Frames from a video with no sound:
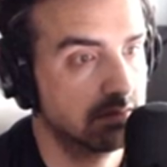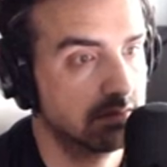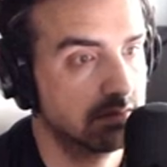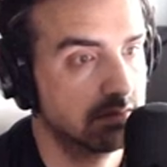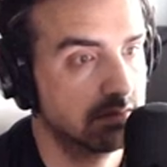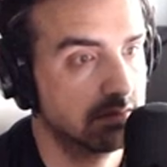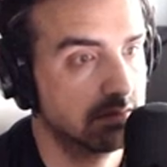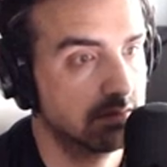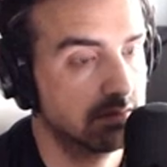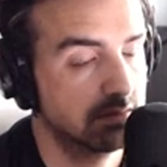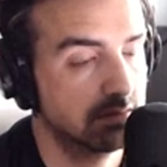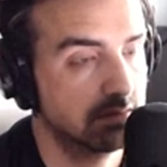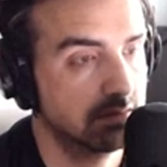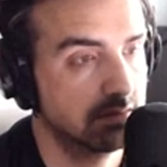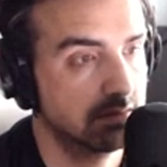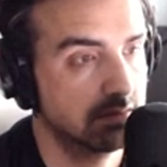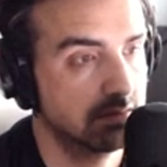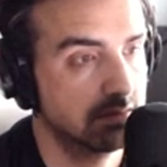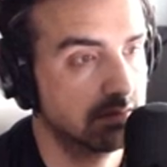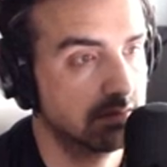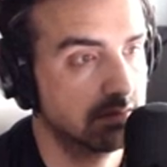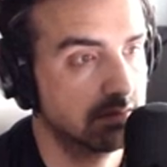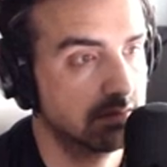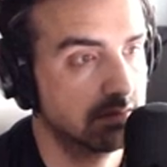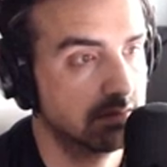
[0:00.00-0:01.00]

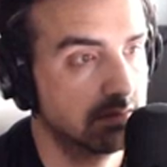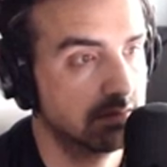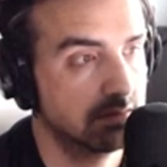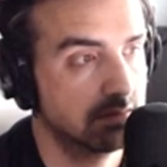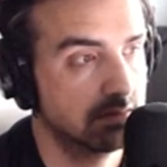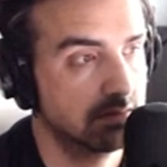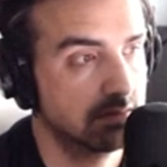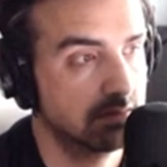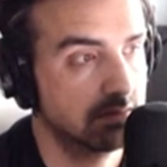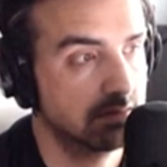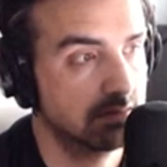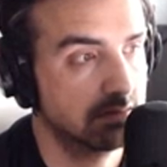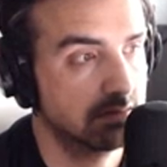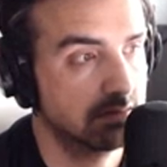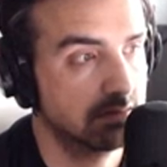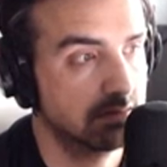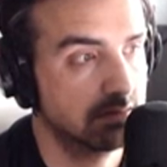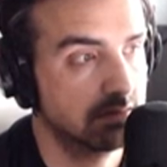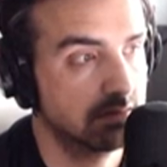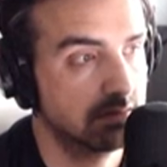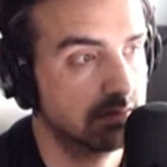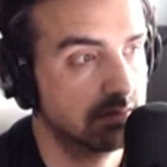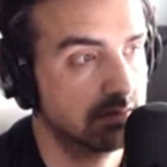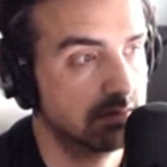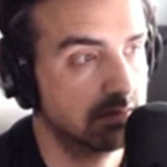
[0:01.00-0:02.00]

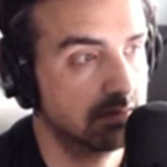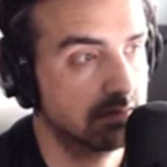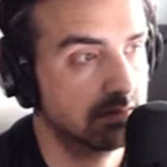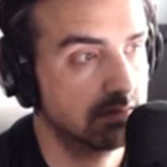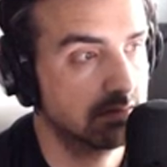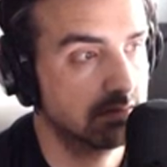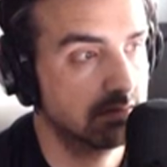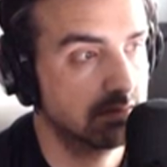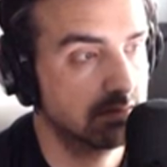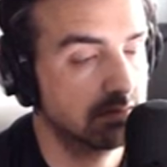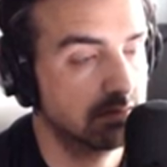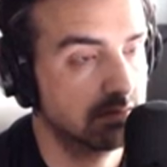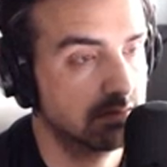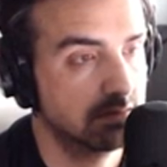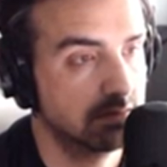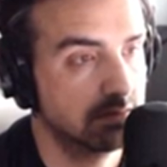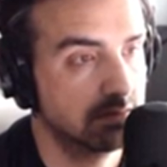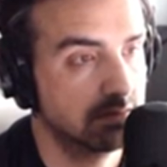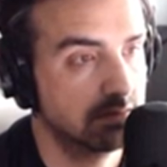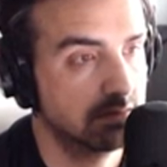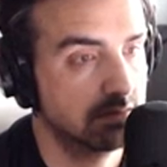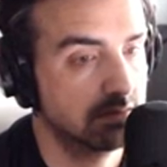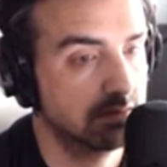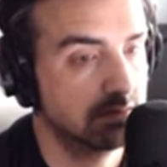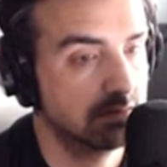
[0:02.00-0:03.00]

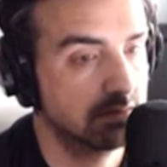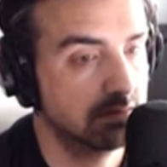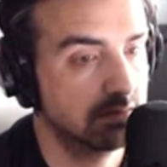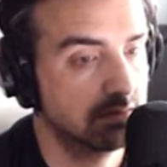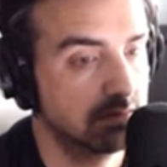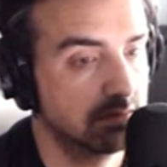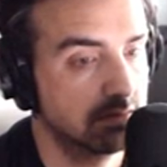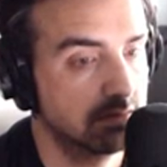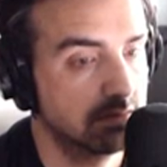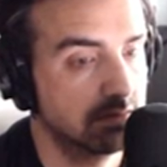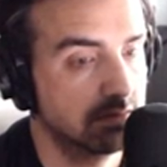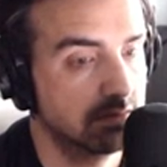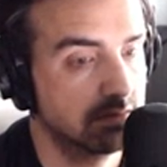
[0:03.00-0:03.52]
[no speech]